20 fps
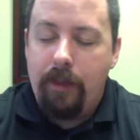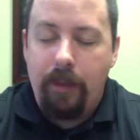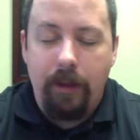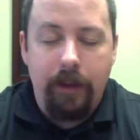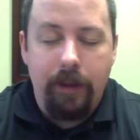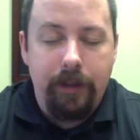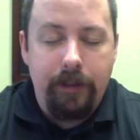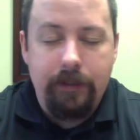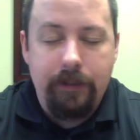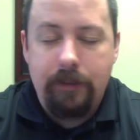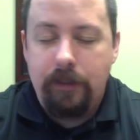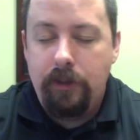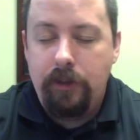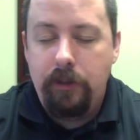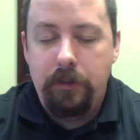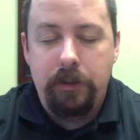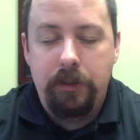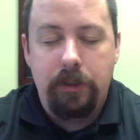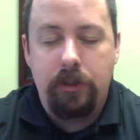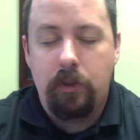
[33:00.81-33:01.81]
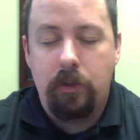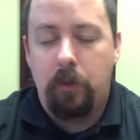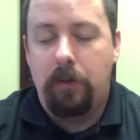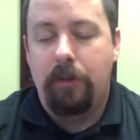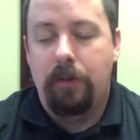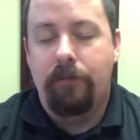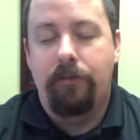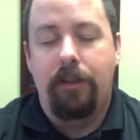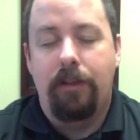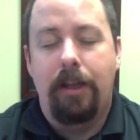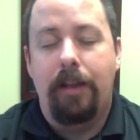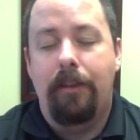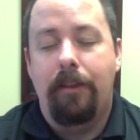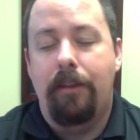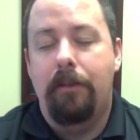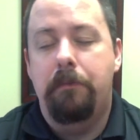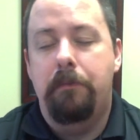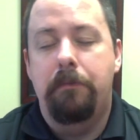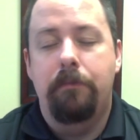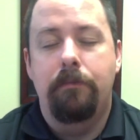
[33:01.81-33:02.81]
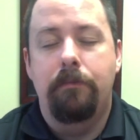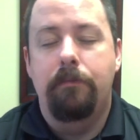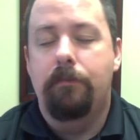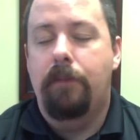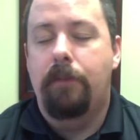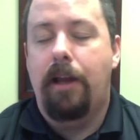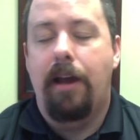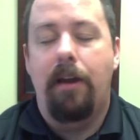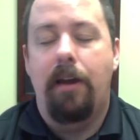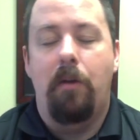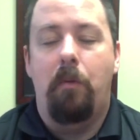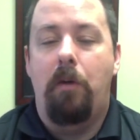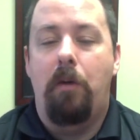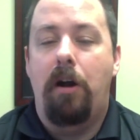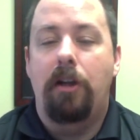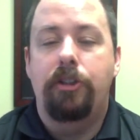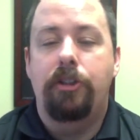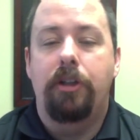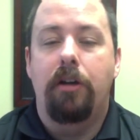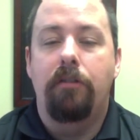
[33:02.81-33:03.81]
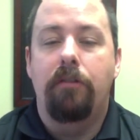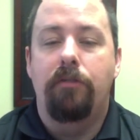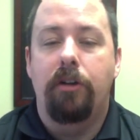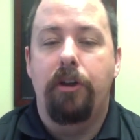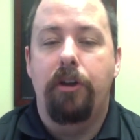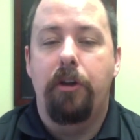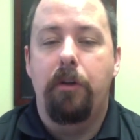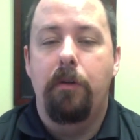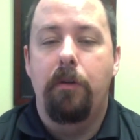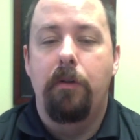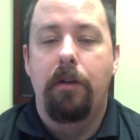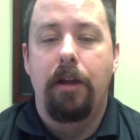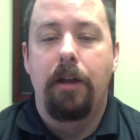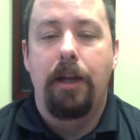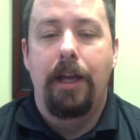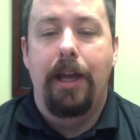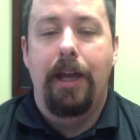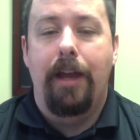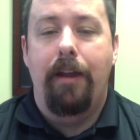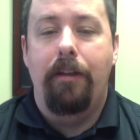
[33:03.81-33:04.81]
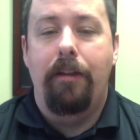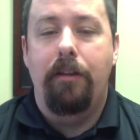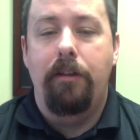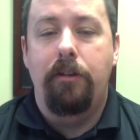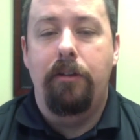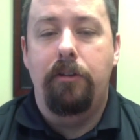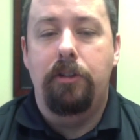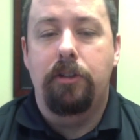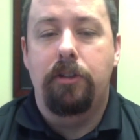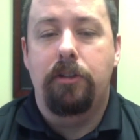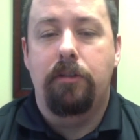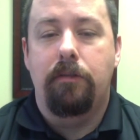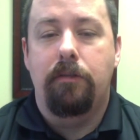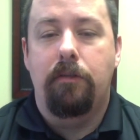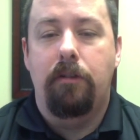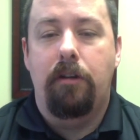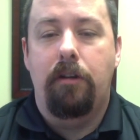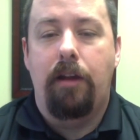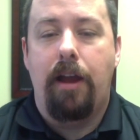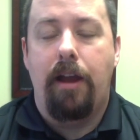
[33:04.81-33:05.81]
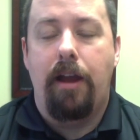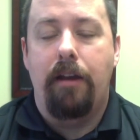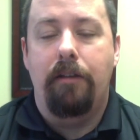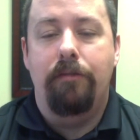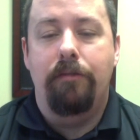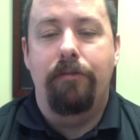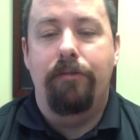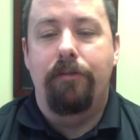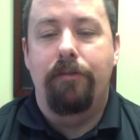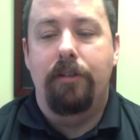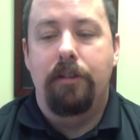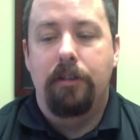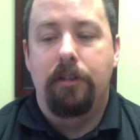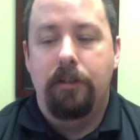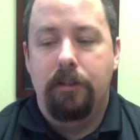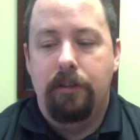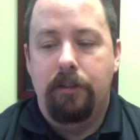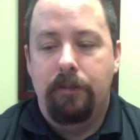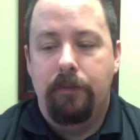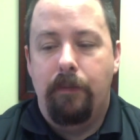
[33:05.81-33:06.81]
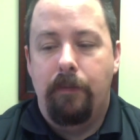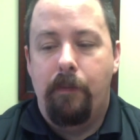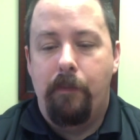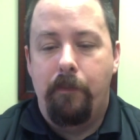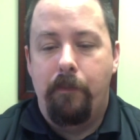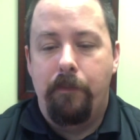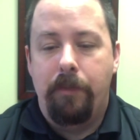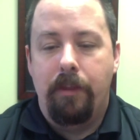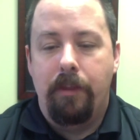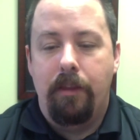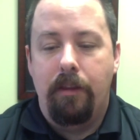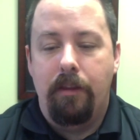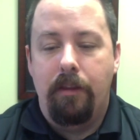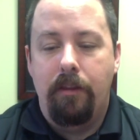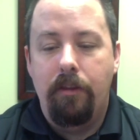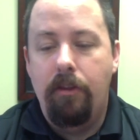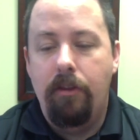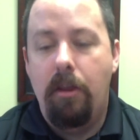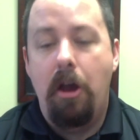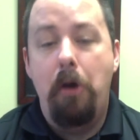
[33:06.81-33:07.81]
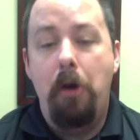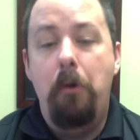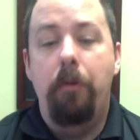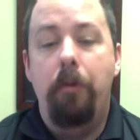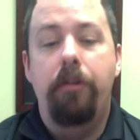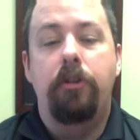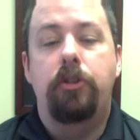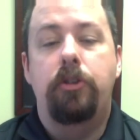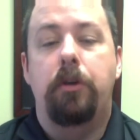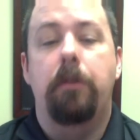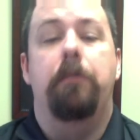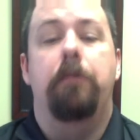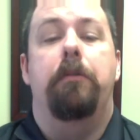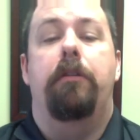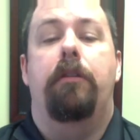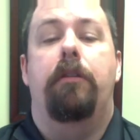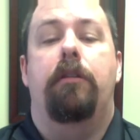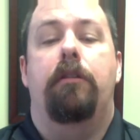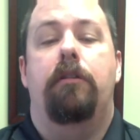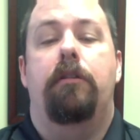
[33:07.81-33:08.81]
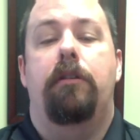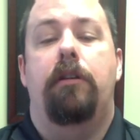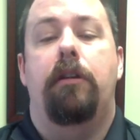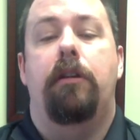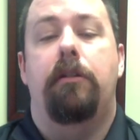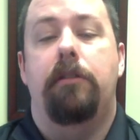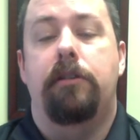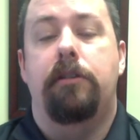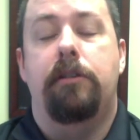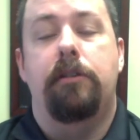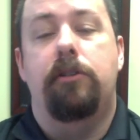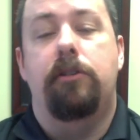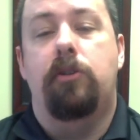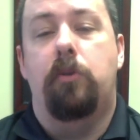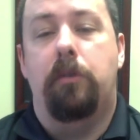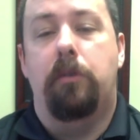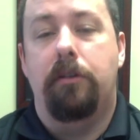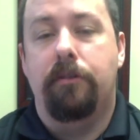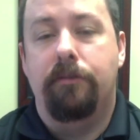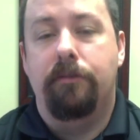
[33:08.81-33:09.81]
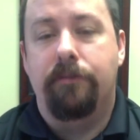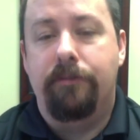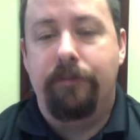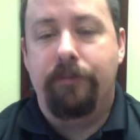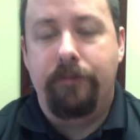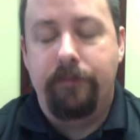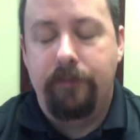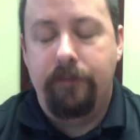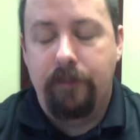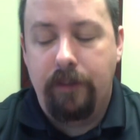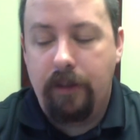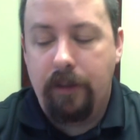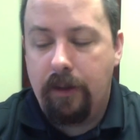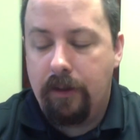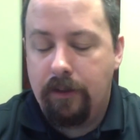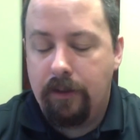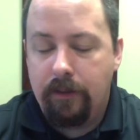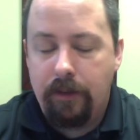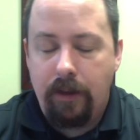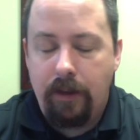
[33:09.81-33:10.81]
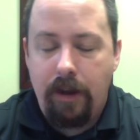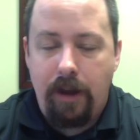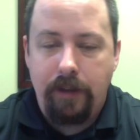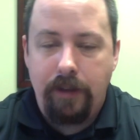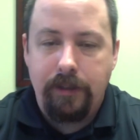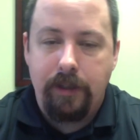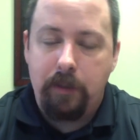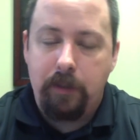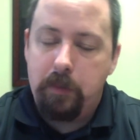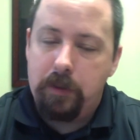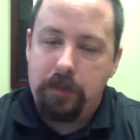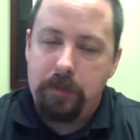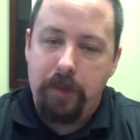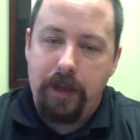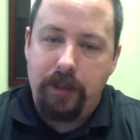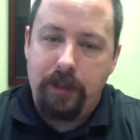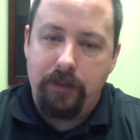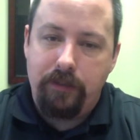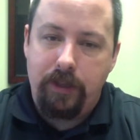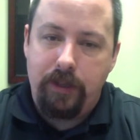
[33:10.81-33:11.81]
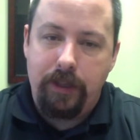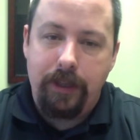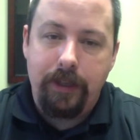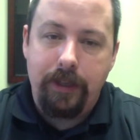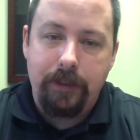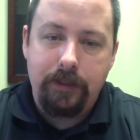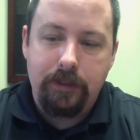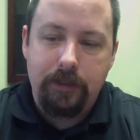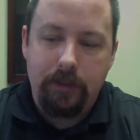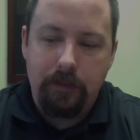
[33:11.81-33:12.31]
things and you just sort of let them kind of wash over you, and then you just kind of know the truth. You know, this is sort of the the Gnostic perspective on things.